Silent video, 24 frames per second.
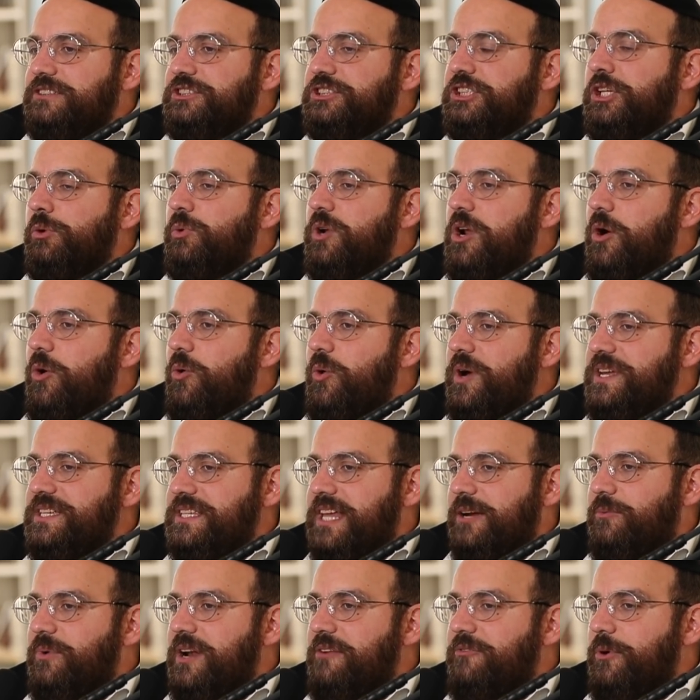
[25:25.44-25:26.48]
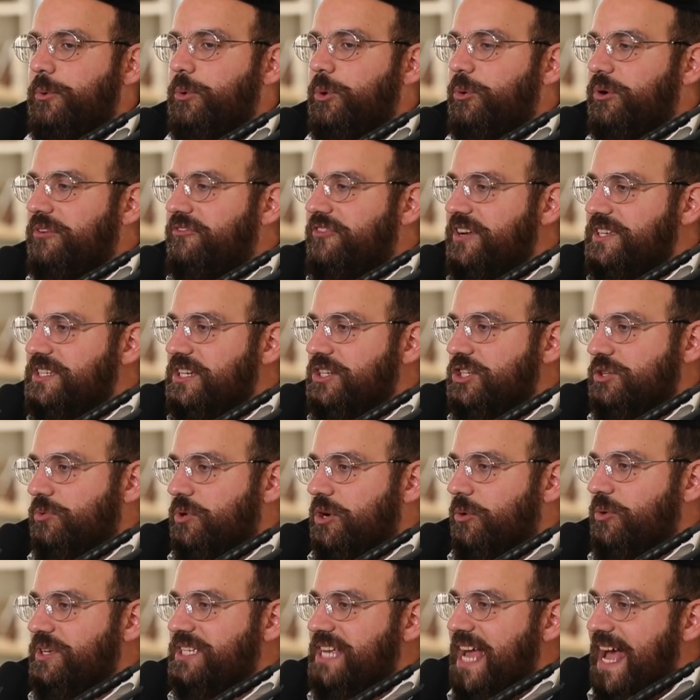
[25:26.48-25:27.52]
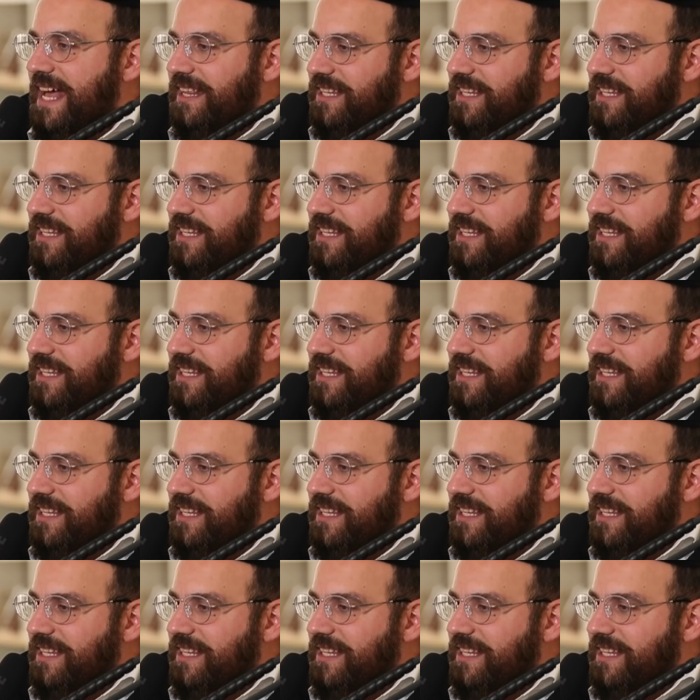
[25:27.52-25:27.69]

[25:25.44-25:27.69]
She would always, like, whenever we would visit, she would always hand